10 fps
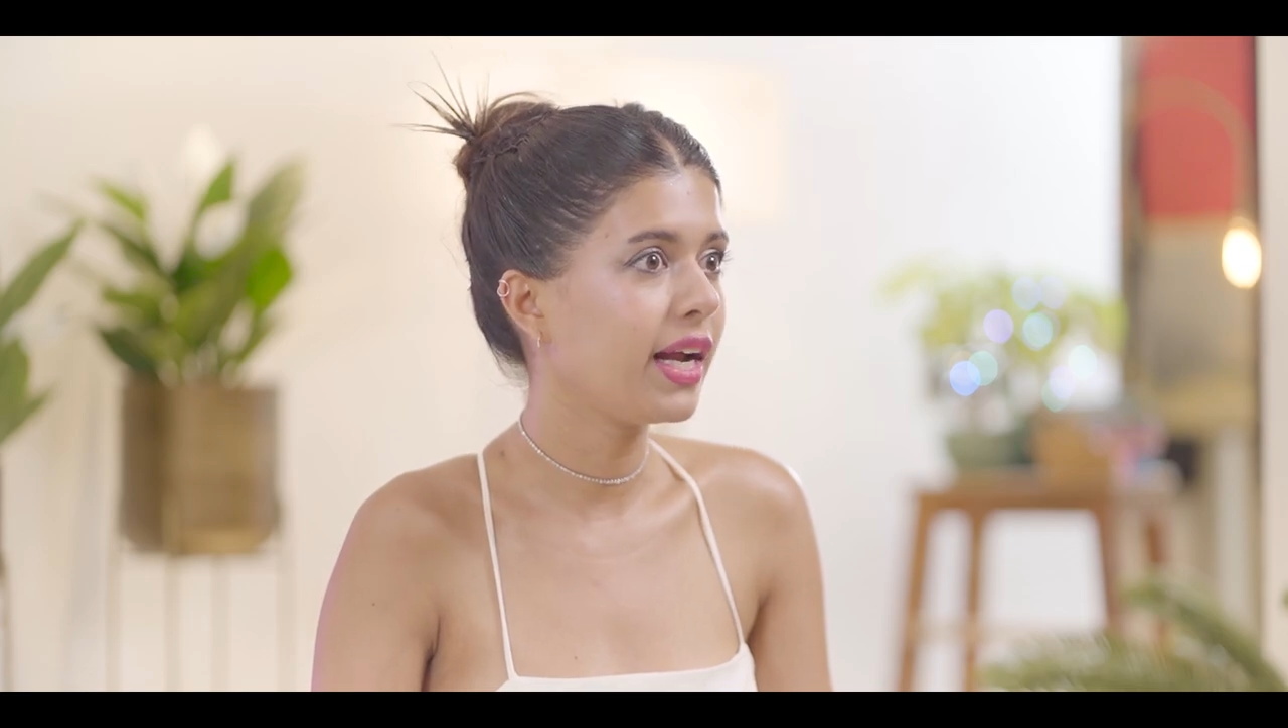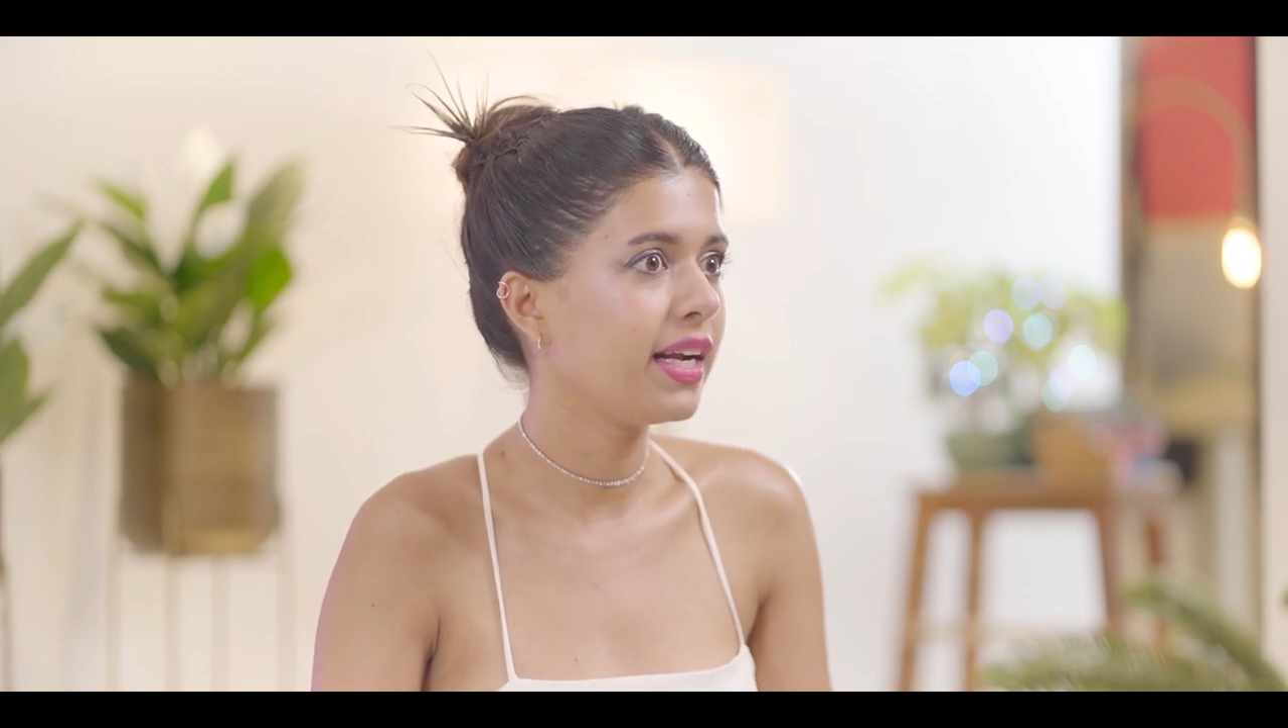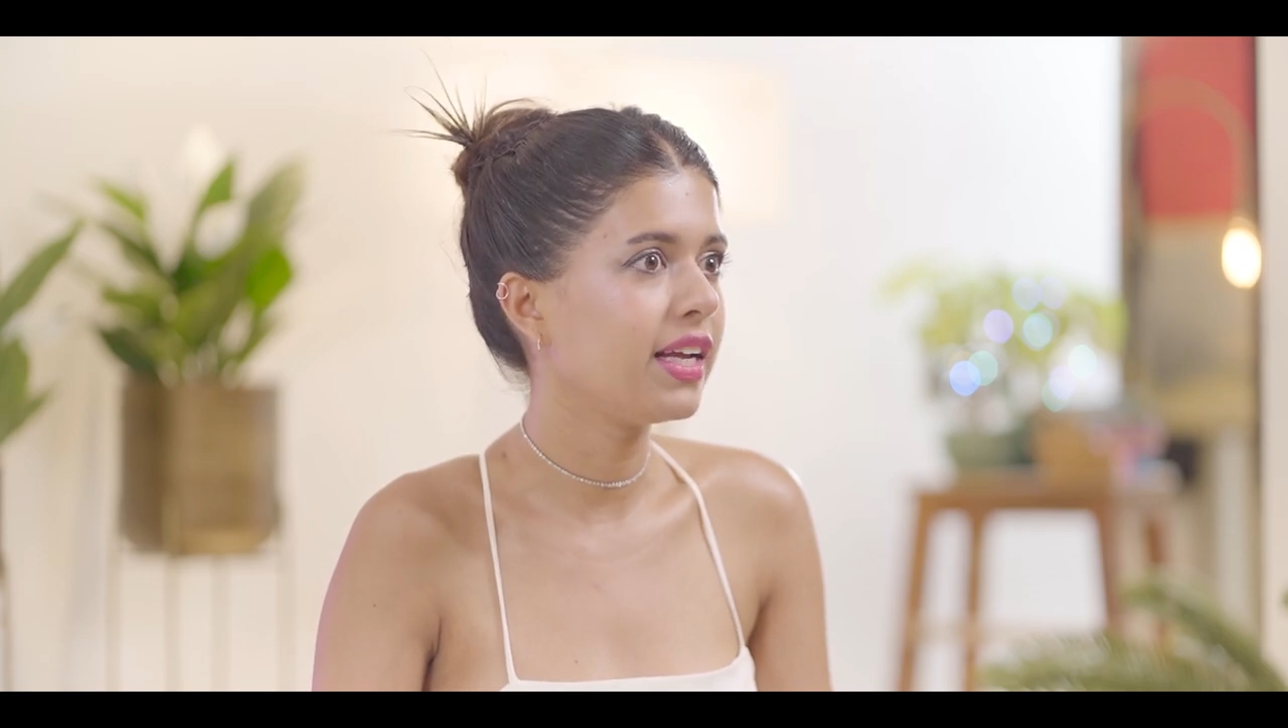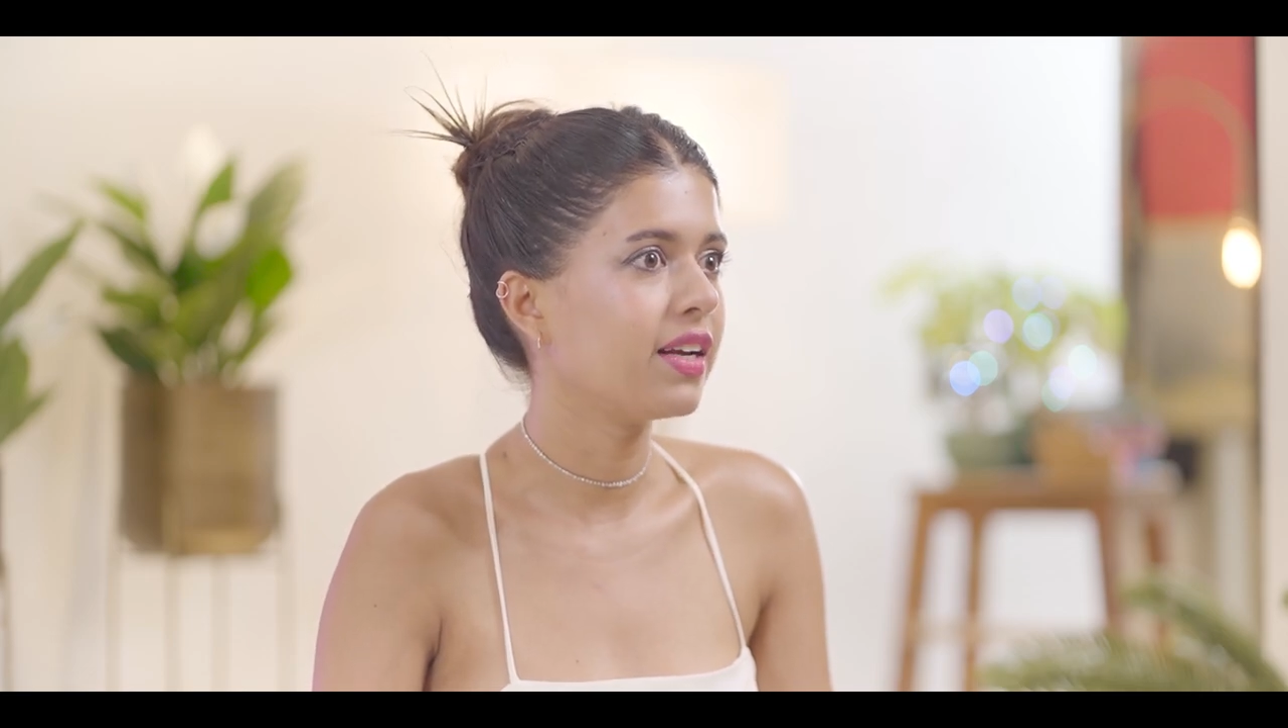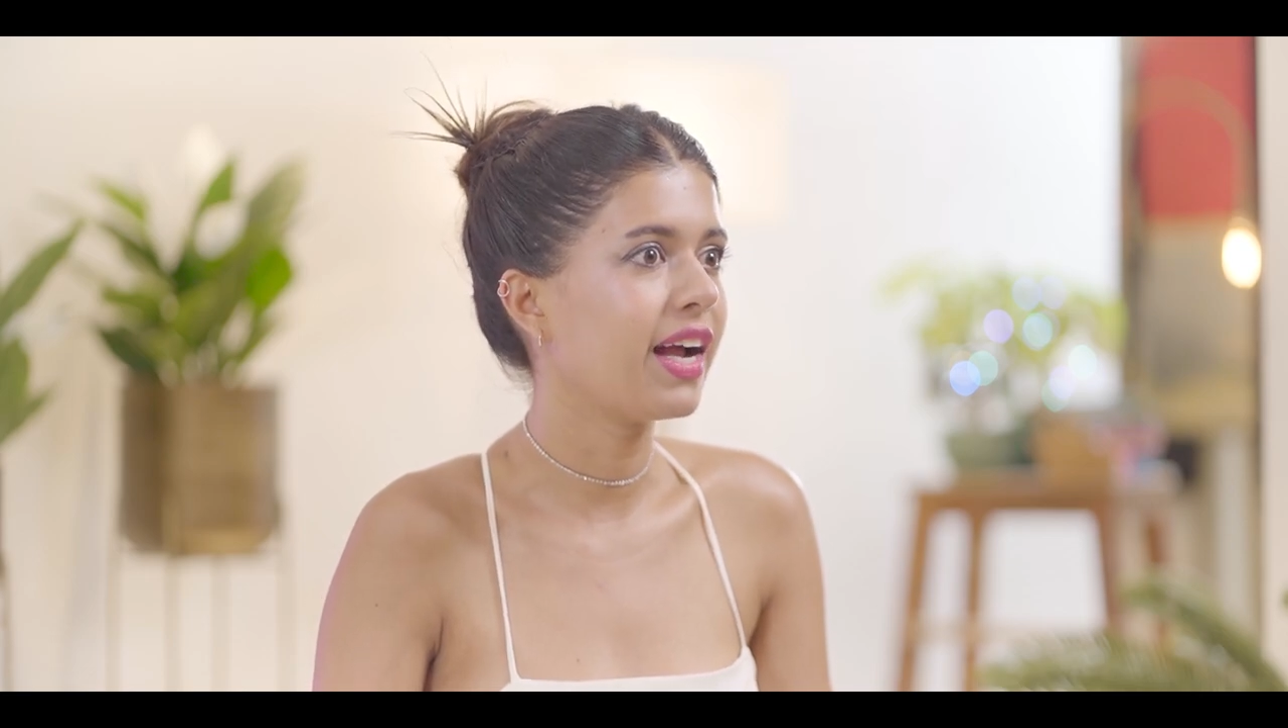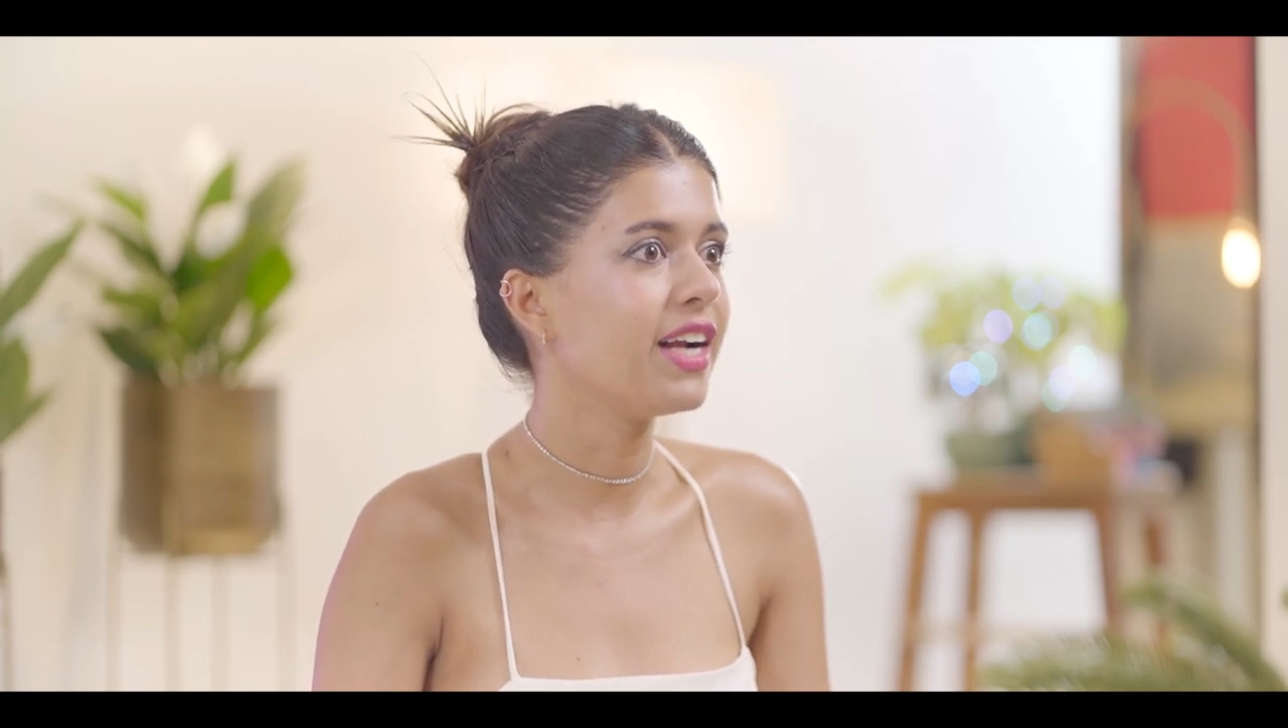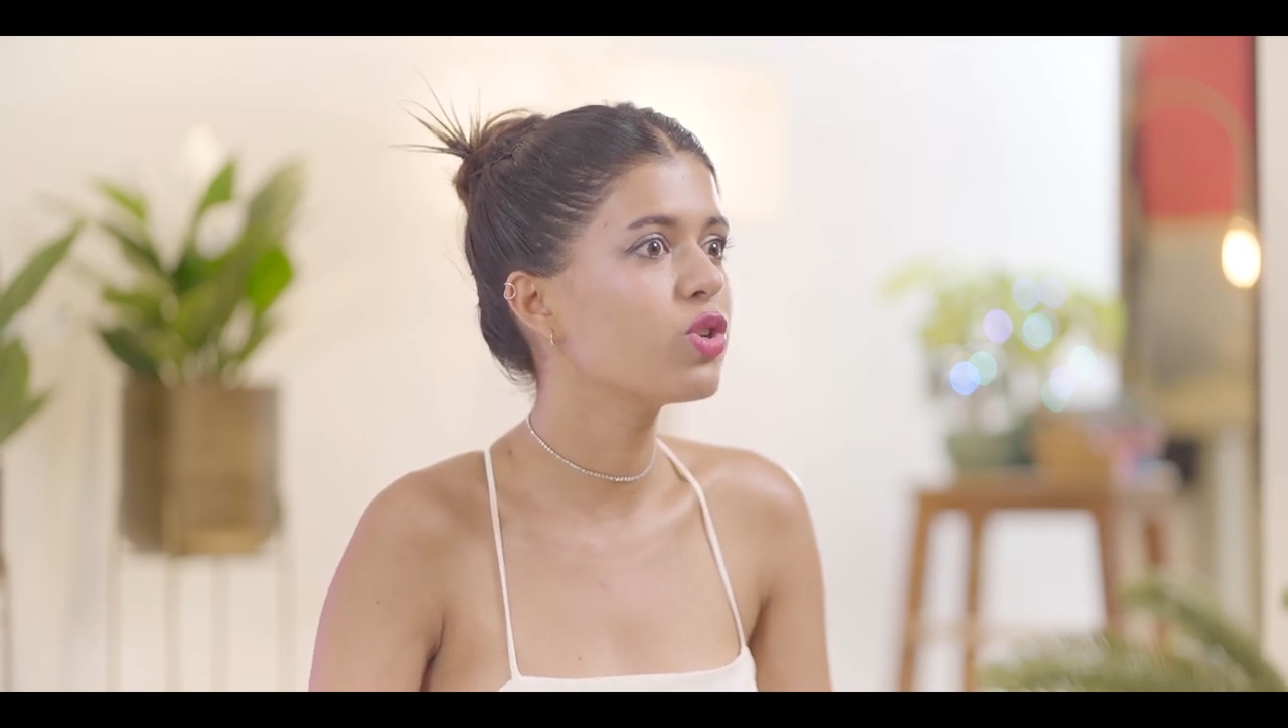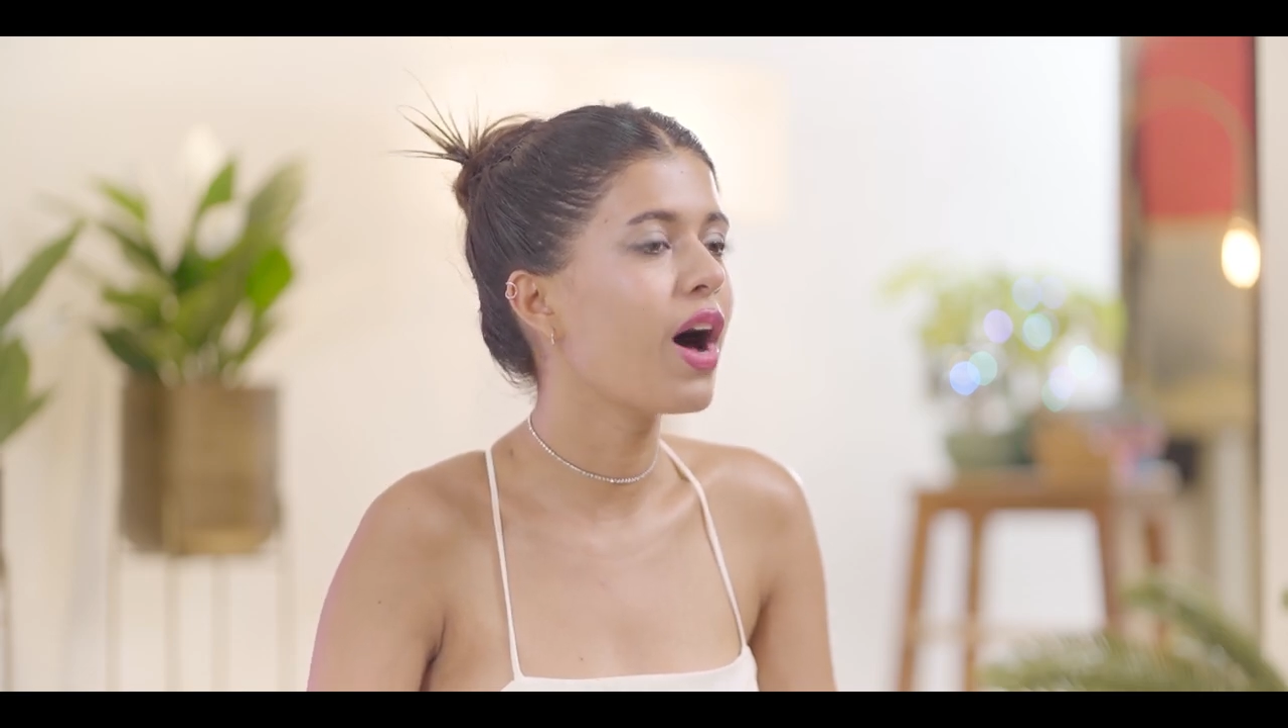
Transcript: eighteen, right? So